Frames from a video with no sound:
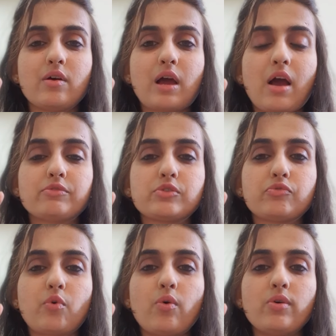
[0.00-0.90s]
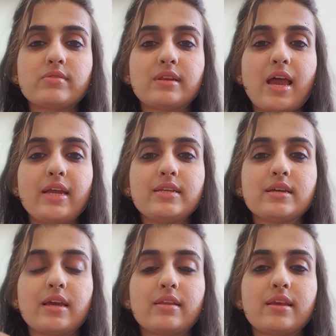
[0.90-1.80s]
After four, slide
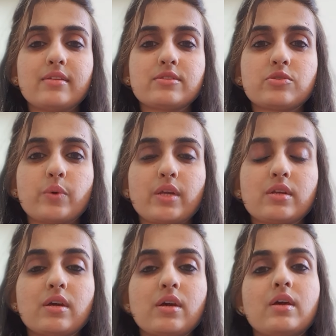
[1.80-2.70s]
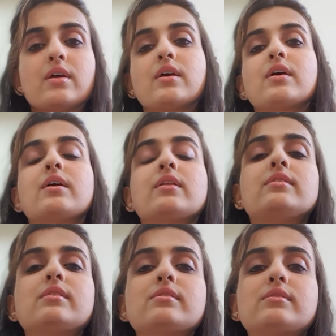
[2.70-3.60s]
and then straight. This
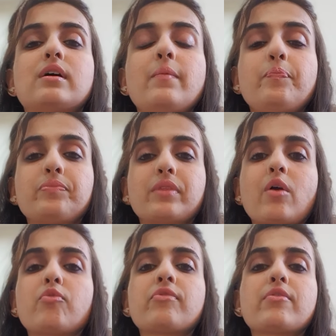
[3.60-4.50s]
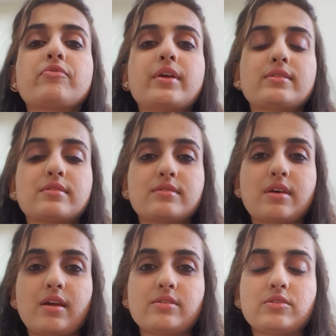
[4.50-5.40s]
is the fifth
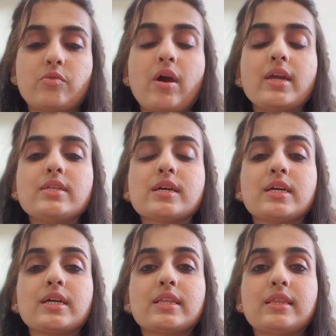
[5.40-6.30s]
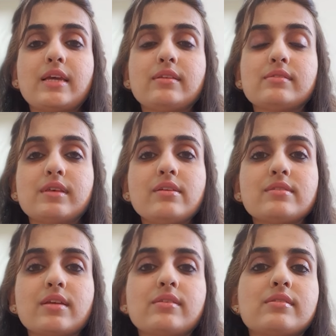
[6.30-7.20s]
exercise, right? Then the sixth
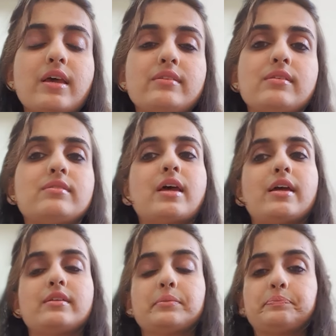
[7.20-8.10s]
exercise is that.